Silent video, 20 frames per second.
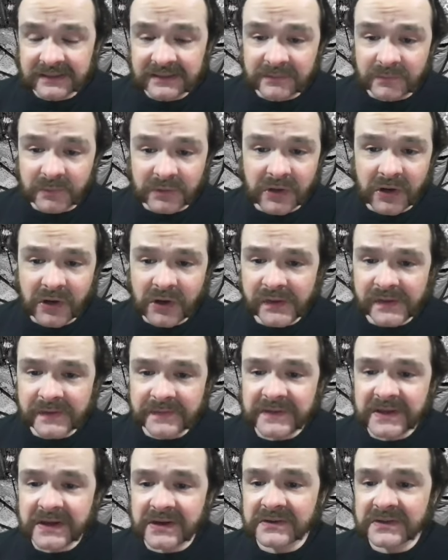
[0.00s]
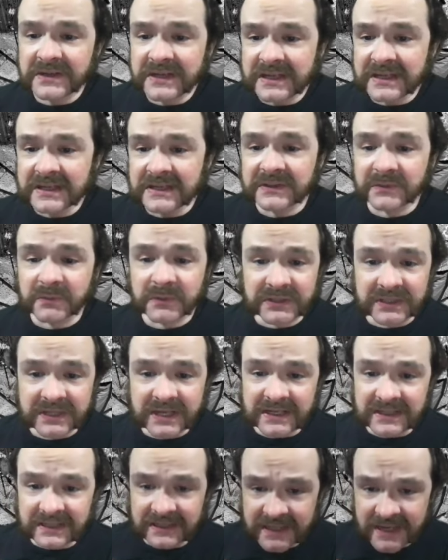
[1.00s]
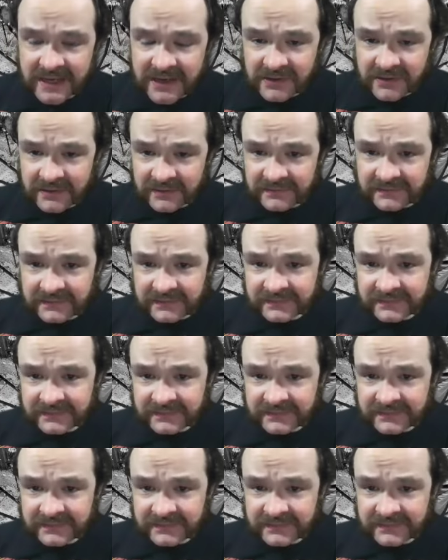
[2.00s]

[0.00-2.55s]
where all of their needs were taken care of.